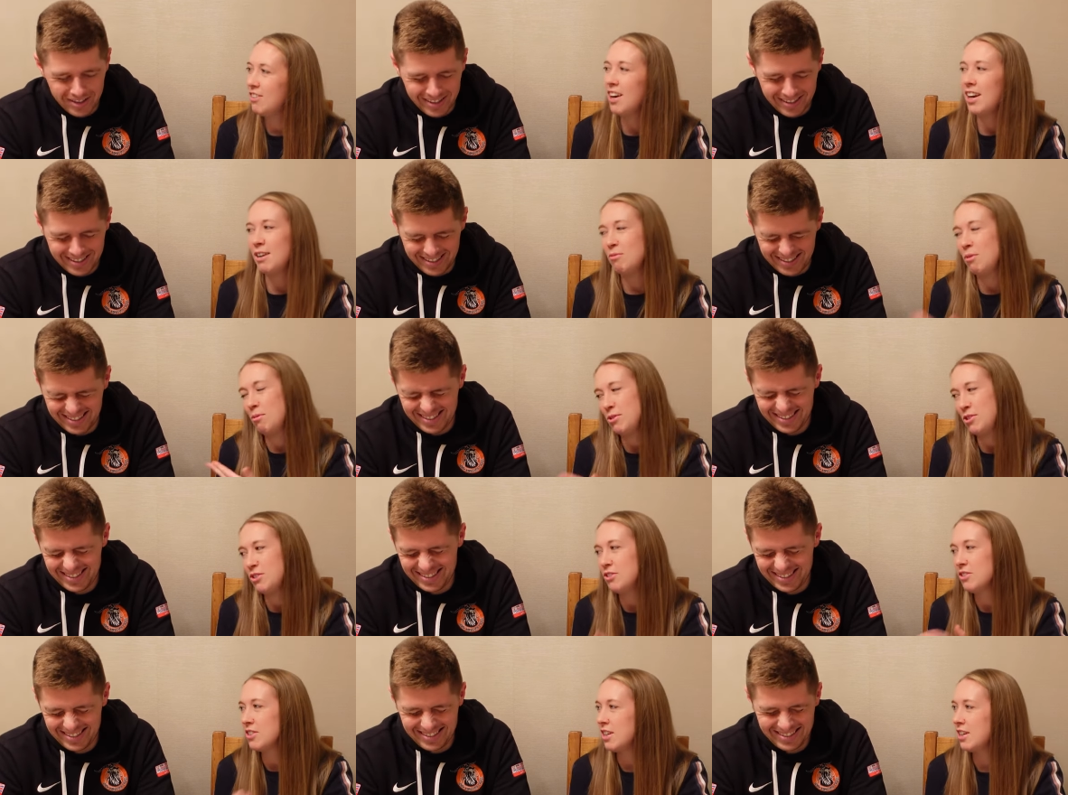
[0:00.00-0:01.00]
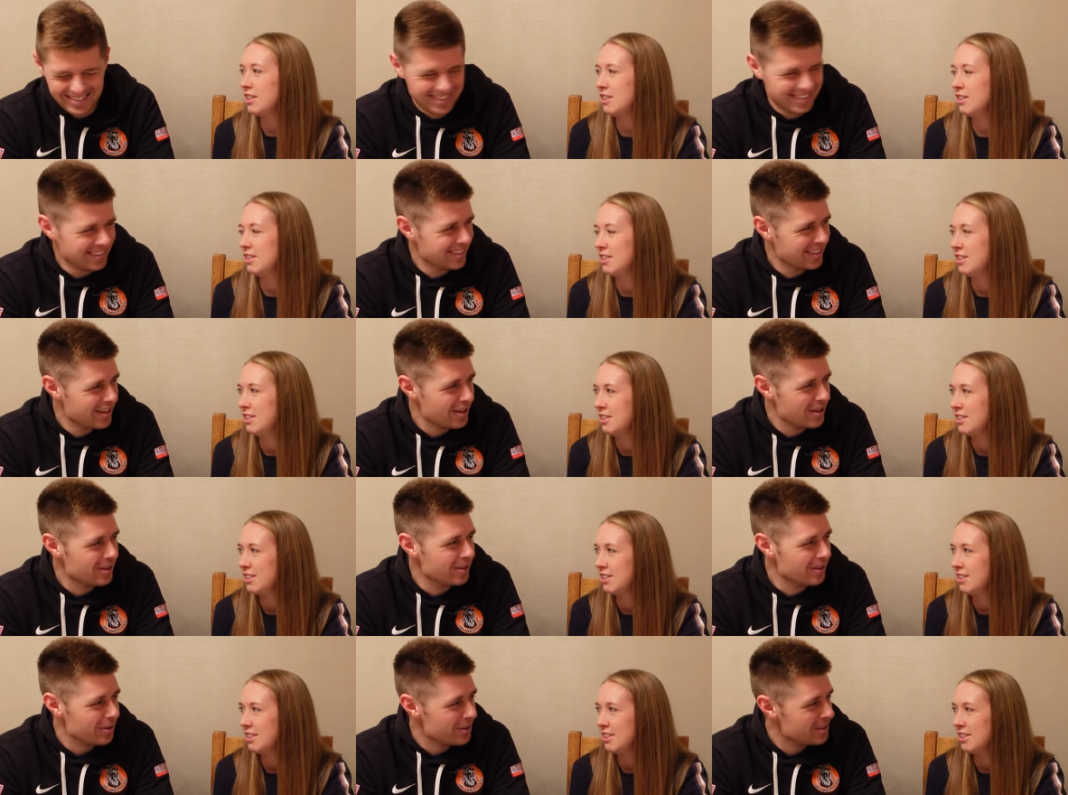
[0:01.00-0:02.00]
Speaker 1: Right, what was yours then?
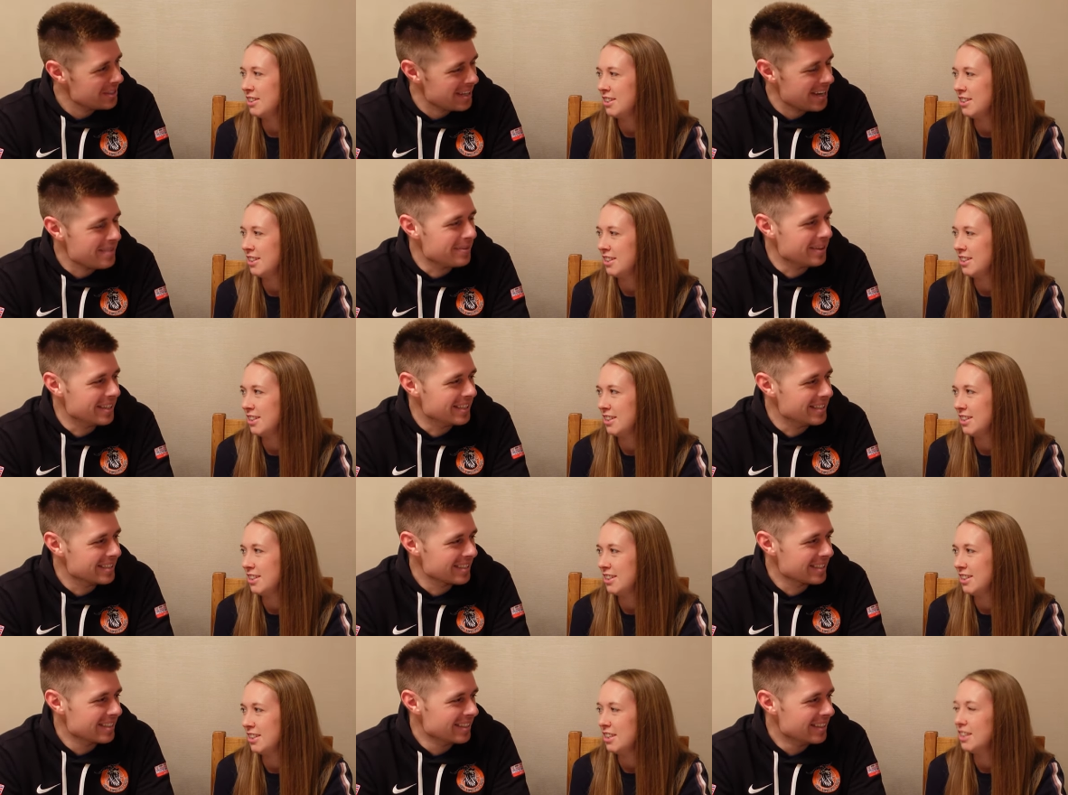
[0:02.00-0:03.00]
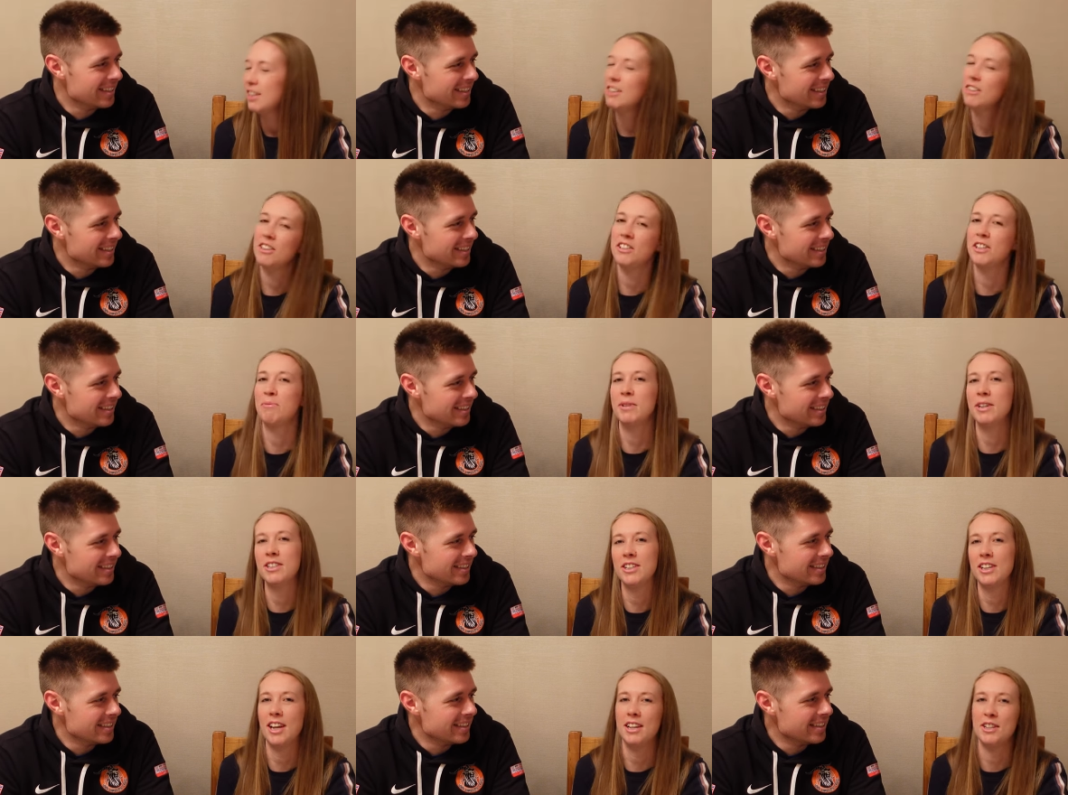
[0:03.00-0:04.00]
Speaker 2: 38 minutes.
Speaker 1: 38
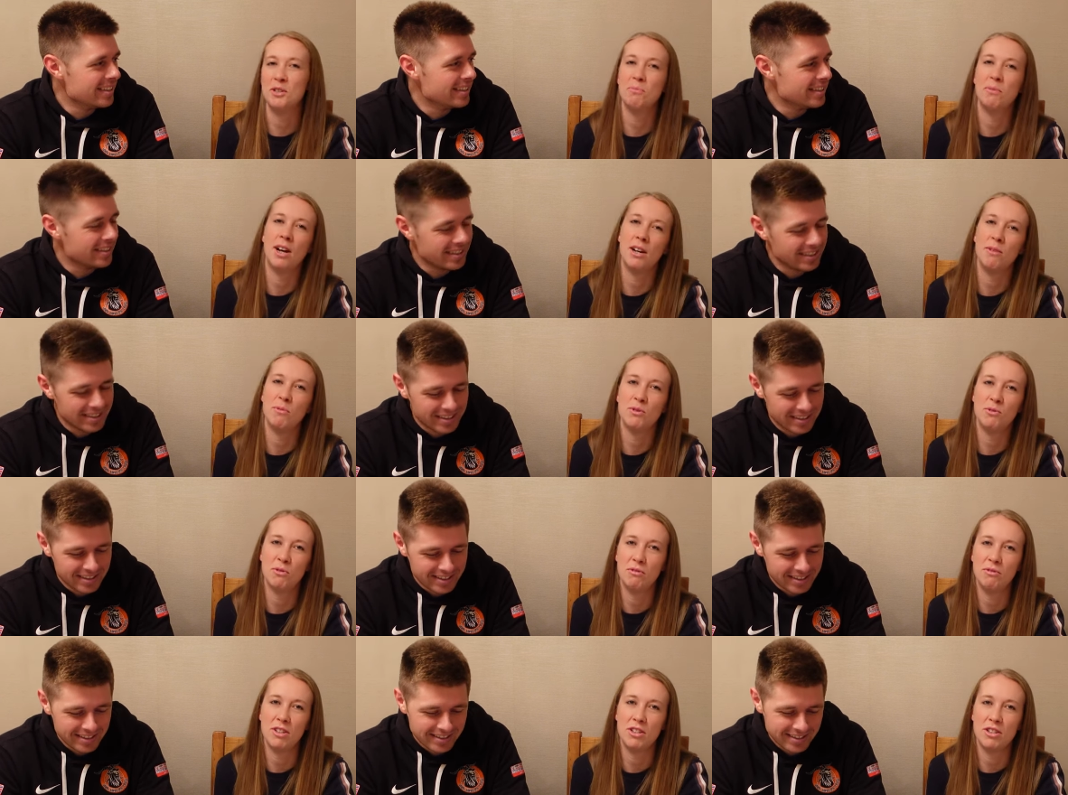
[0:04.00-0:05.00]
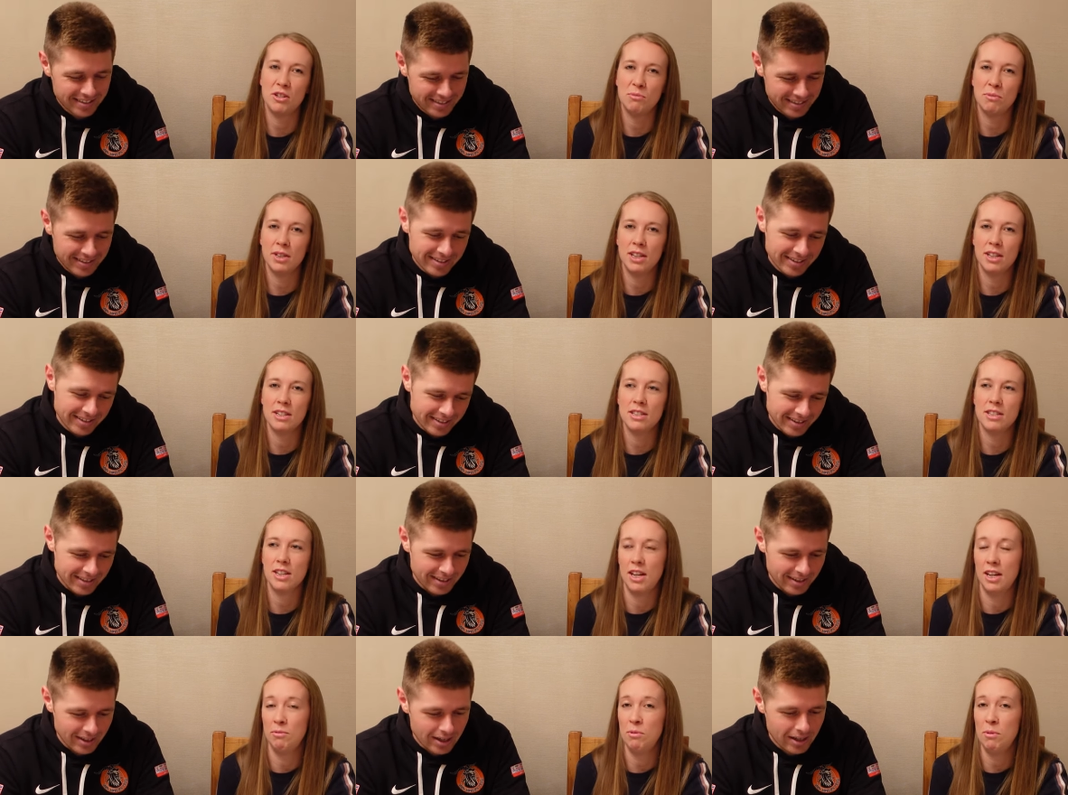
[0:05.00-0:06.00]
minutes, okay, so mine was 52 minutes.
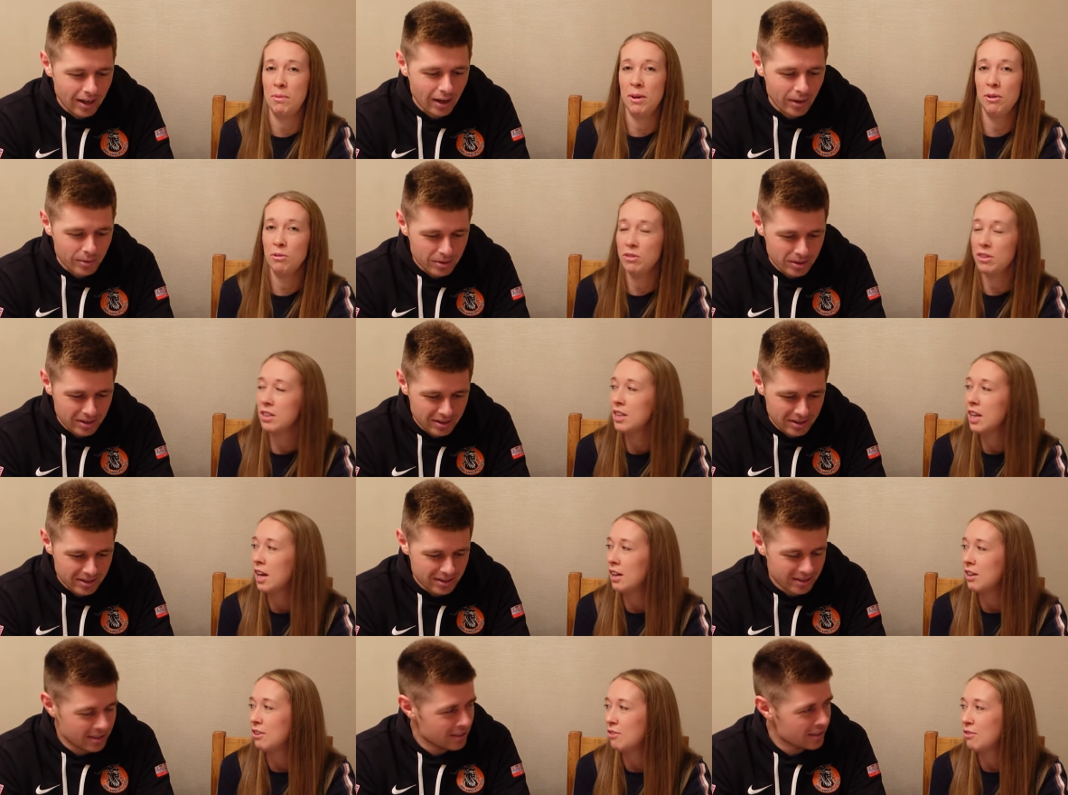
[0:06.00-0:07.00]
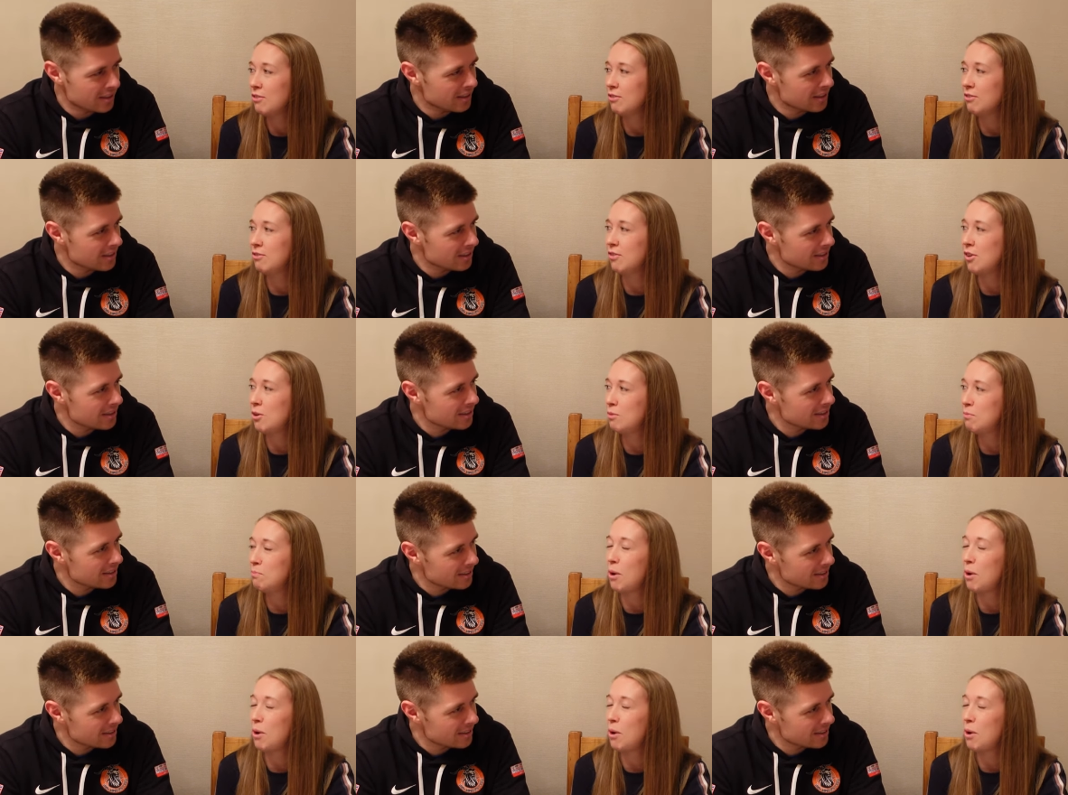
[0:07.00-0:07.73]
And we both did that at Balls